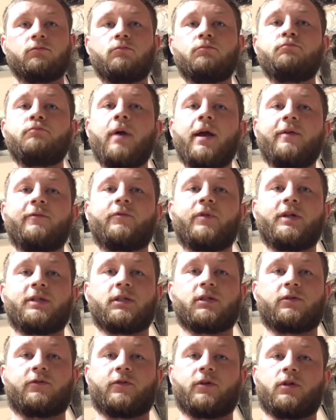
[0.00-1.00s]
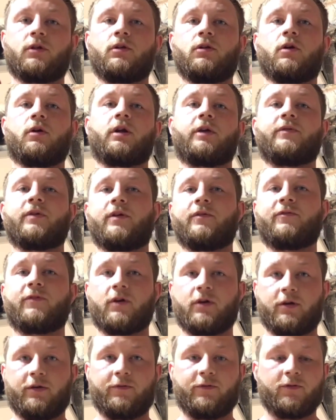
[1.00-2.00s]
Main reasons for not giving it
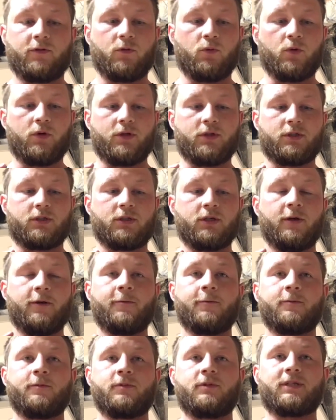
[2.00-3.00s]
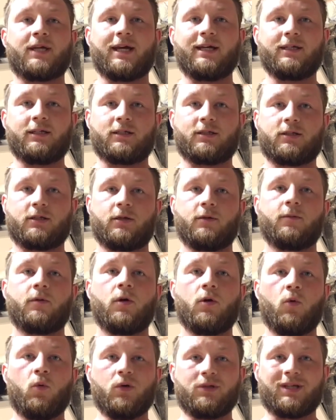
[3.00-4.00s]
five was taste
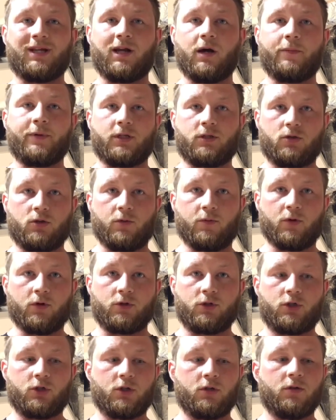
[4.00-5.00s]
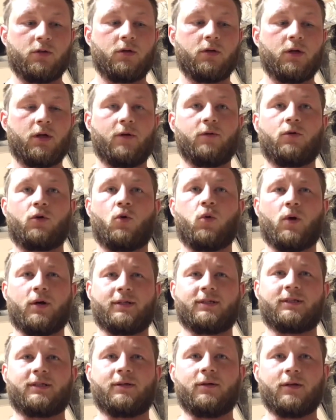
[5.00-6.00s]
was a little bit too much,
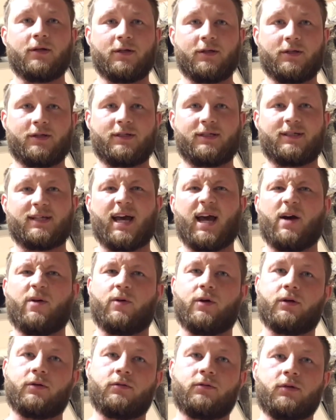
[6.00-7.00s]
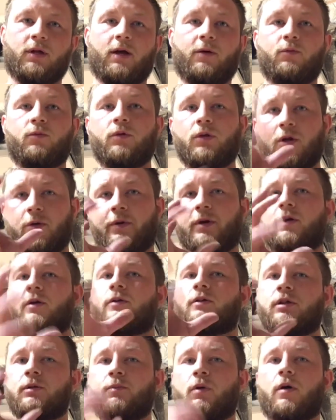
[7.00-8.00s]
quite sour, you know, when I
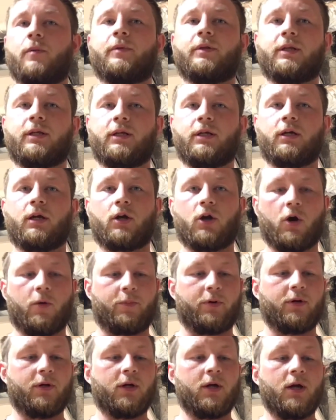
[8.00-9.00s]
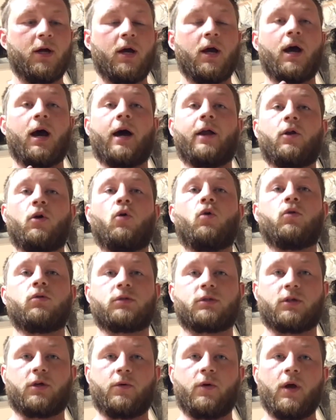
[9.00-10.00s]
got to the bottom of the cup. And
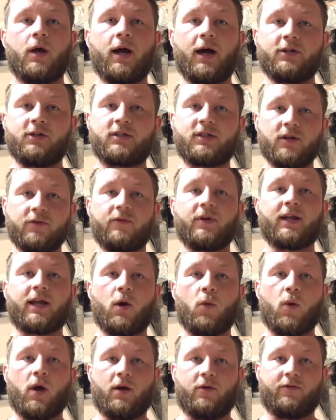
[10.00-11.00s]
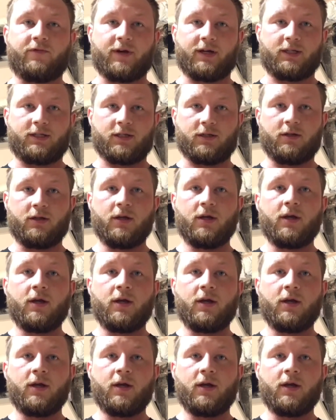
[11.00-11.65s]
also, I just didn't really get a wow factor.